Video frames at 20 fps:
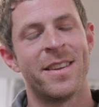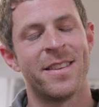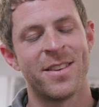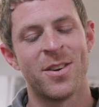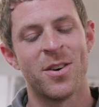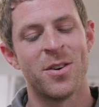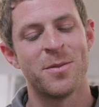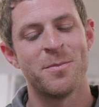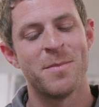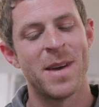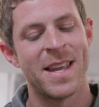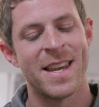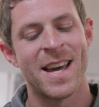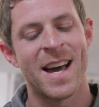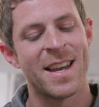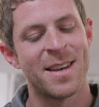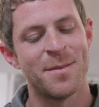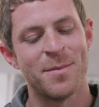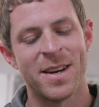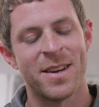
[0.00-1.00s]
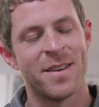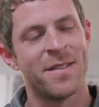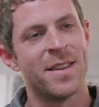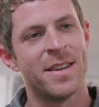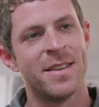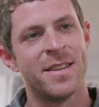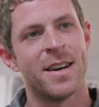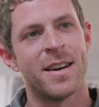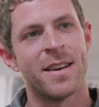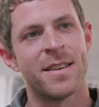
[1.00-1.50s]
God made Adam out of the
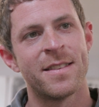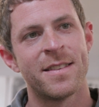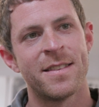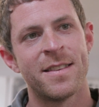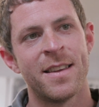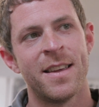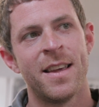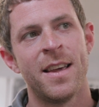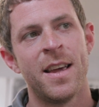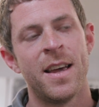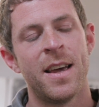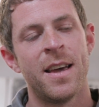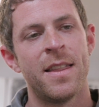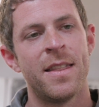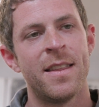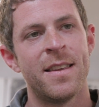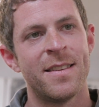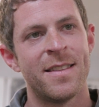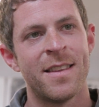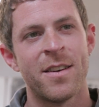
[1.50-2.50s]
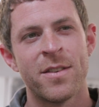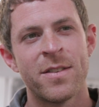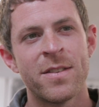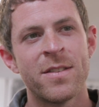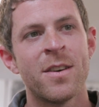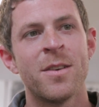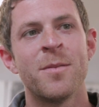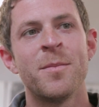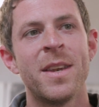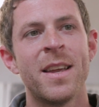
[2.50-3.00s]
dust. There are
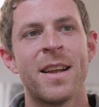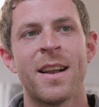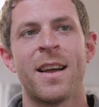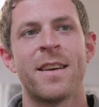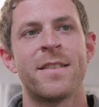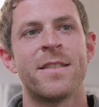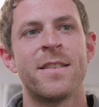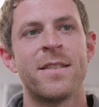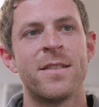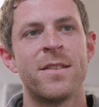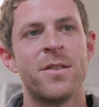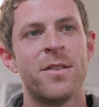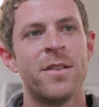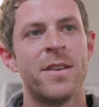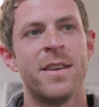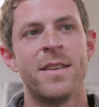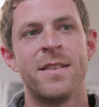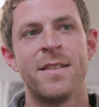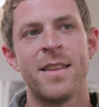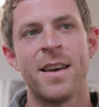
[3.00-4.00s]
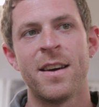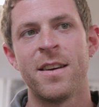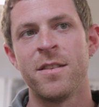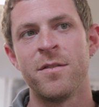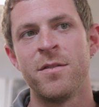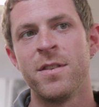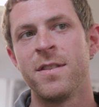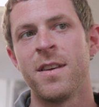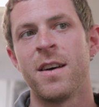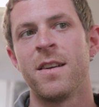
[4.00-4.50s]
so many clashing stories that
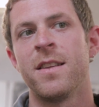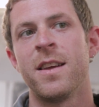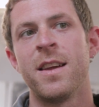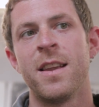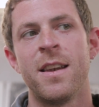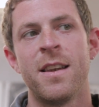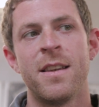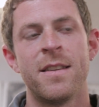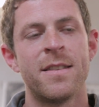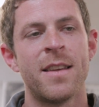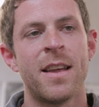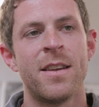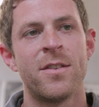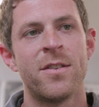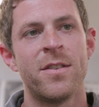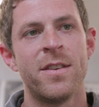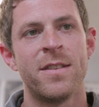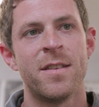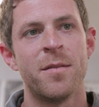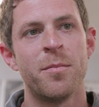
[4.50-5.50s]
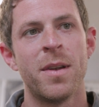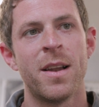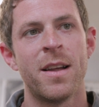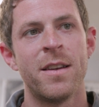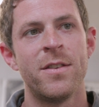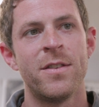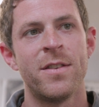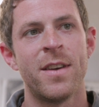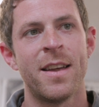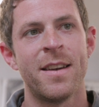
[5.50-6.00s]
result in centuries of
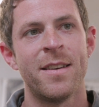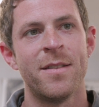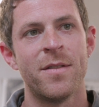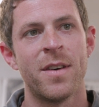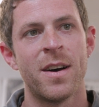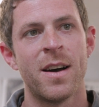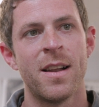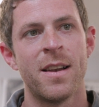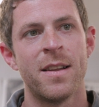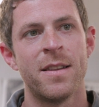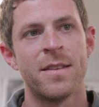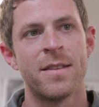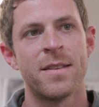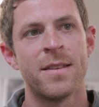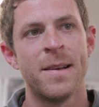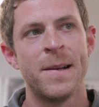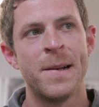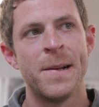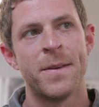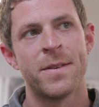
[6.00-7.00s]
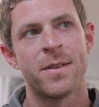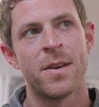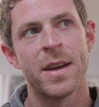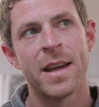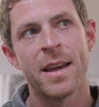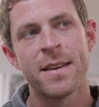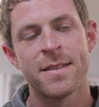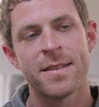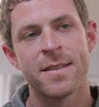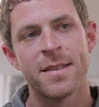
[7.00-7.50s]
bloodshed and violence. So I
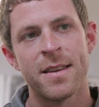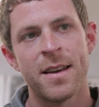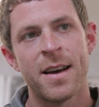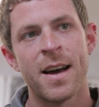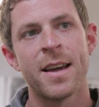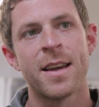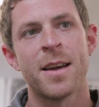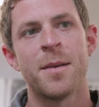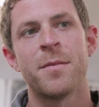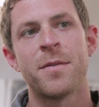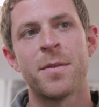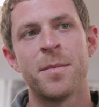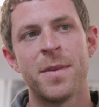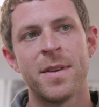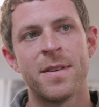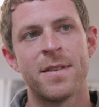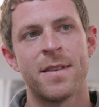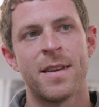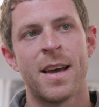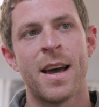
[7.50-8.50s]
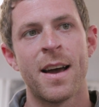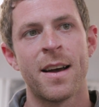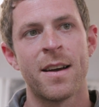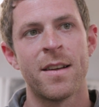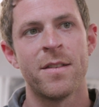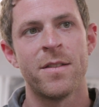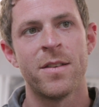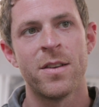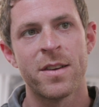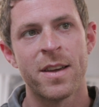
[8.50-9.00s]
guess I come from this
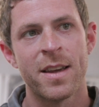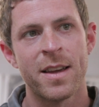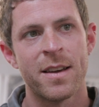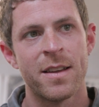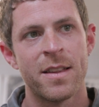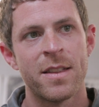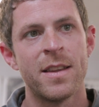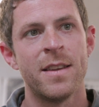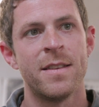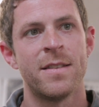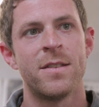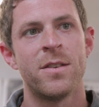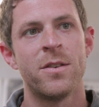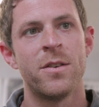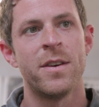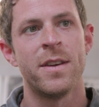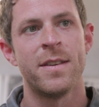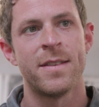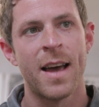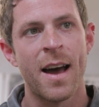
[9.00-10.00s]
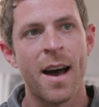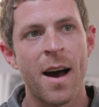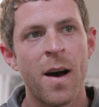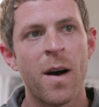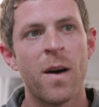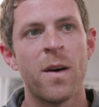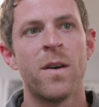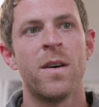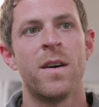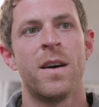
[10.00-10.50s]
angle of looking at these stories,
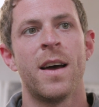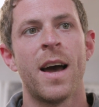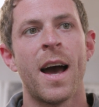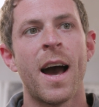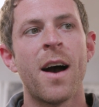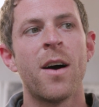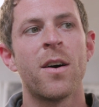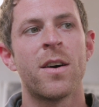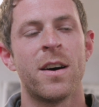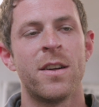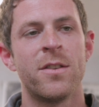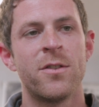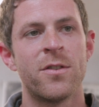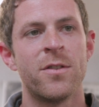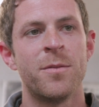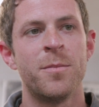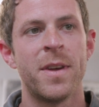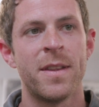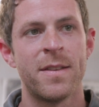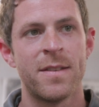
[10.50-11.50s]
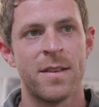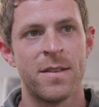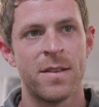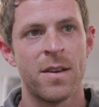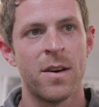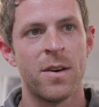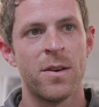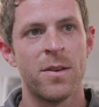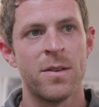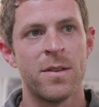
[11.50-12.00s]
how cultural myths are
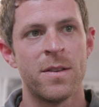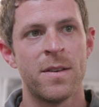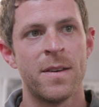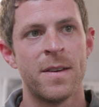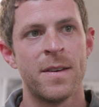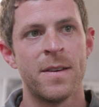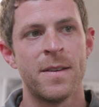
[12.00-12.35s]
told,